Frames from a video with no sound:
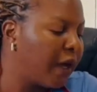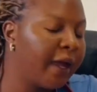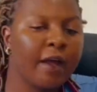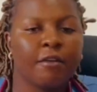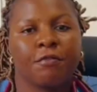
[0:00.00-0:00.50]

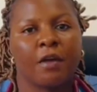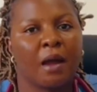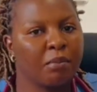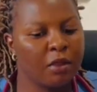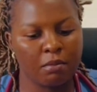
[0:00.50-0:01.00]
I have
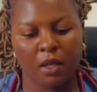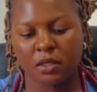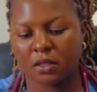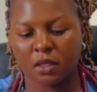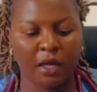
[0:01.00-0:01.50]
family
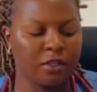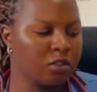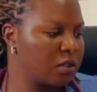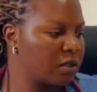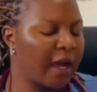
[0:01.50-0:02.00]
medicine.
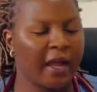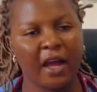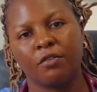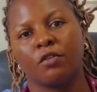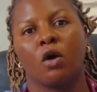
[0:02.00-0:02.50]
I
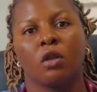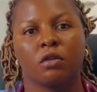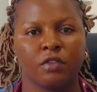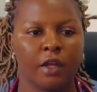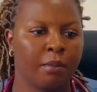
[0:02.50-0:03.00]
have all
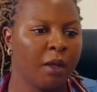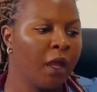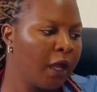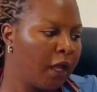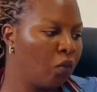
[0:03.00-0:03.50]
of them.
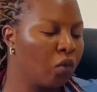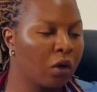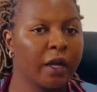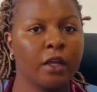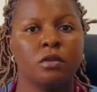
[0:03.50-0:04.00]
And
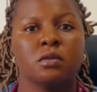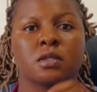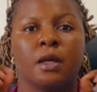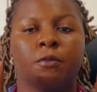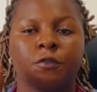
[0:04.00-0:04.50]
what I
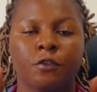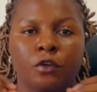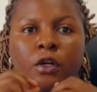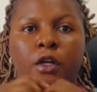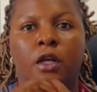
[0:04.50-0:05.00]
use them
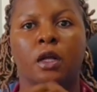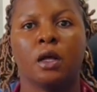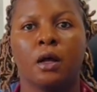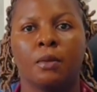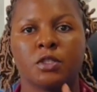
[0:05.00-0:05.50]
for
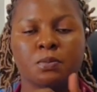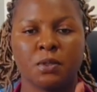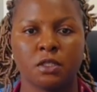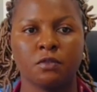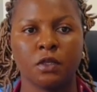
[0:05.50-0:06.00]

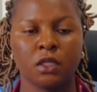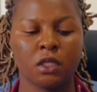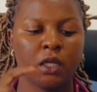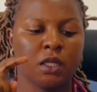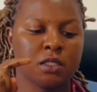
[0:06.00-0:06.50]

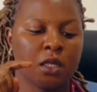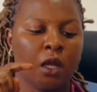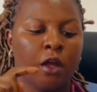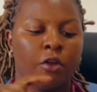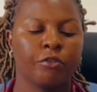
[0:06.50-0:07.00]
specifically is
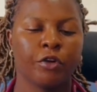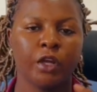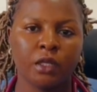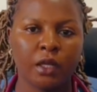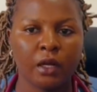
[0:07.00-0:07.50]
for
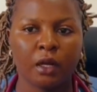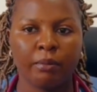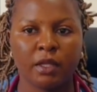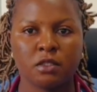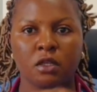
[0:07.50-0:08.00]
internal
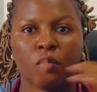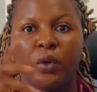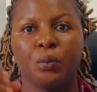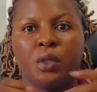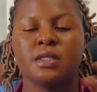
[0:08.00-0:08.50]
medicine.
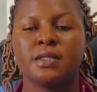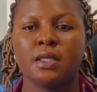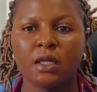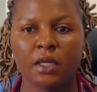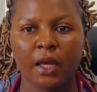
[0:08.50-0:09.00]
When we
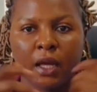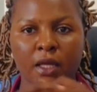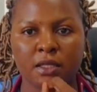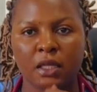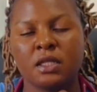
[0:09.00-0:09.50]
see a
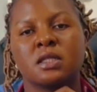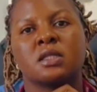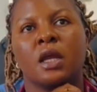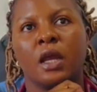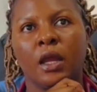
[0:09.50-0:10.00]
case, let's
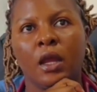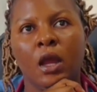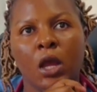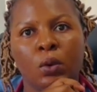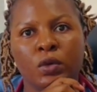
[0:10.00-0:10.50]
say
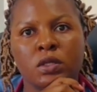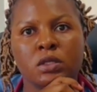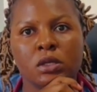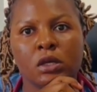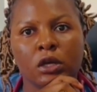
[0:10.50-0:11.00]
we
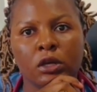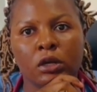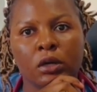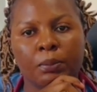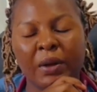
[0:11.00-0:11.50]
see
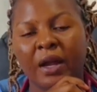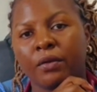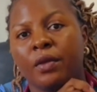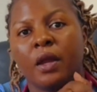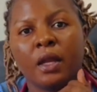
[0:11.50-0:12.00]
a
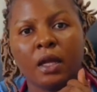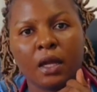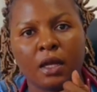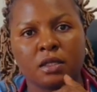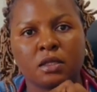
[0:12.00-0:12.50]

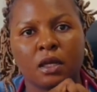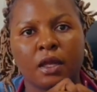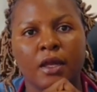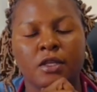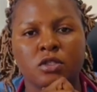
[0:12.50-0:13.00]
pancreatic cancer
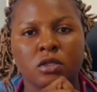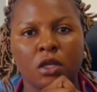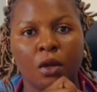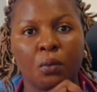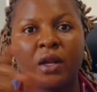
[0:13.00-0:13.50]
case
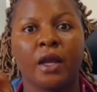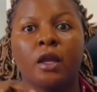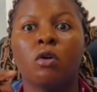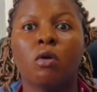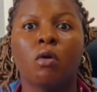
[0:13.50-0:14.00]
today, when
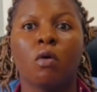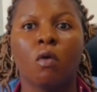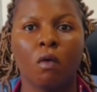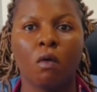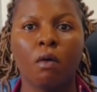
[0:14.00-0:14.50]
I go
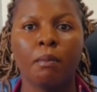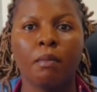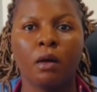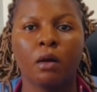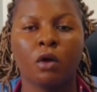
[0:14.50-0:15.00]

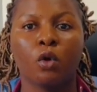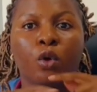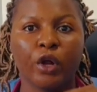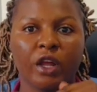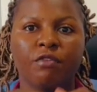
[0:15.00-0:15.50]
home
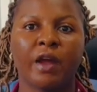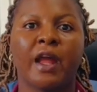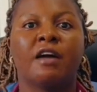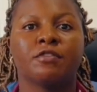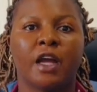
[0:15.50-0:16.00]
or if I
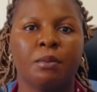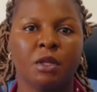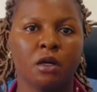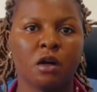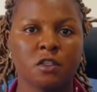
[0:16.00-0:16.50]
have time
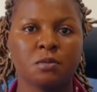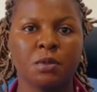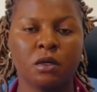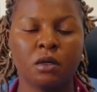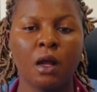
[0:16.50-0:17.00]
in the
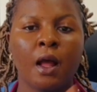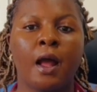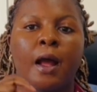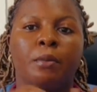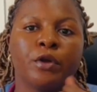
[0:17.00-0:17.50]
hospital,
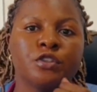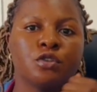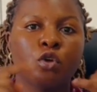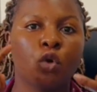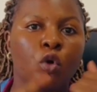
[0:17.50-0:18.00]
I'm going
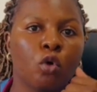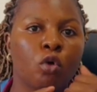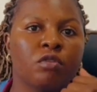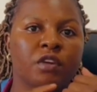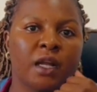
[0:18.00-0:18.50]
to go
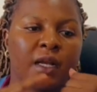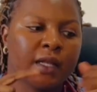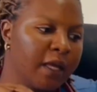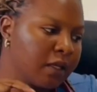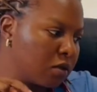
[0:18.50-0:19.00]
over
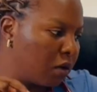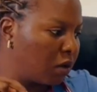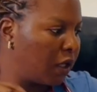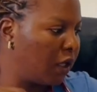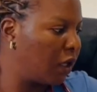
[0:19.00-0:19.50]
that case
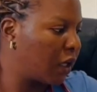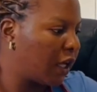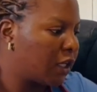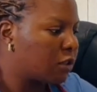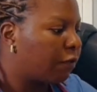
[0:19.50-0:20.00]
in the
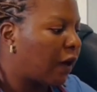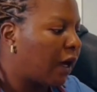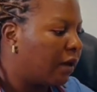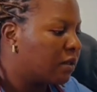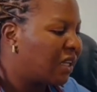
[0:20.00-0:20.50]
case
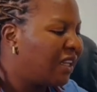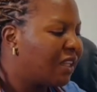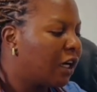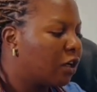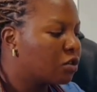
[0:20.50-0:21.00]
files.
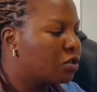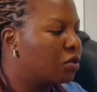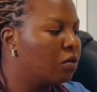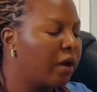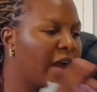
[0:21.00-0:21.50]
It tells
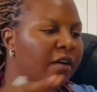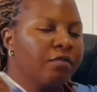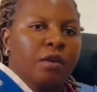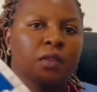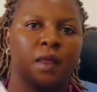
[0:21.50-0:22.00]
you
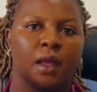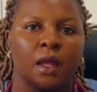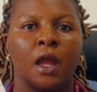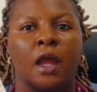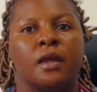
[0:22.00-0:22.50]

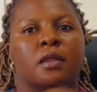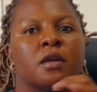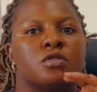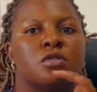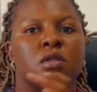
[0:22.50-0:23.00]
everything. It
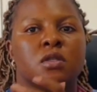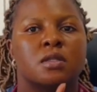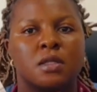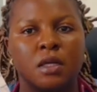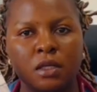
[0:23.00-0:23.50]
tells you the
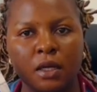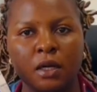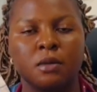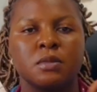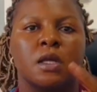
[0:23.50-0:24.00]

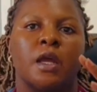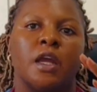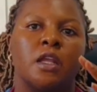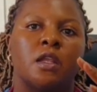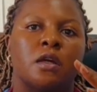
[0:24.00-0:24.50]
symptoms,
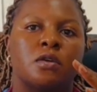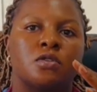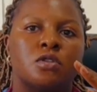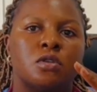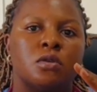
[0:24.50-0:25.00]
it
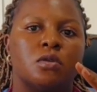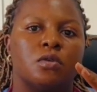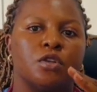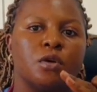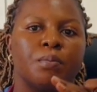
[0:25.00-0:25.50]
tells
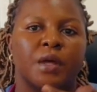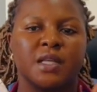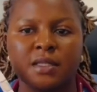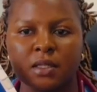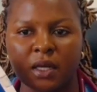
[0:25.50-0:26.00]
you your
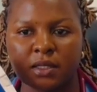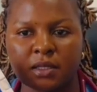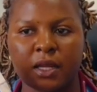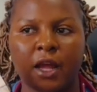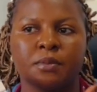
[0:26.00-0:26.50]
best
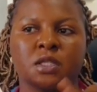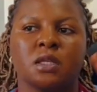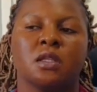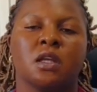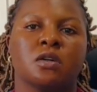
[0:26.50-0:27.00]
next steps,
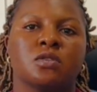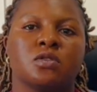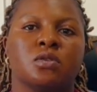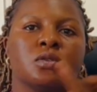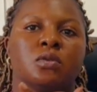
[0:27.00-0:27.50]
it
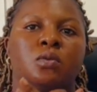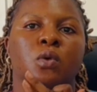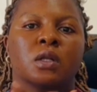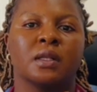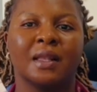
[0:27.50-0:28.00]
tells you
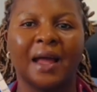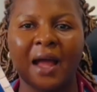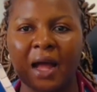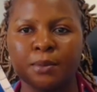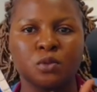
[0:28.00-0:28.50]
what
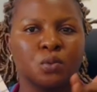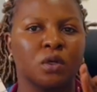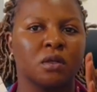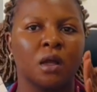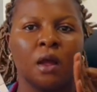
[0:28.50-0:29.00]
labs,
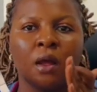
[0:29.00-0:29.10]
what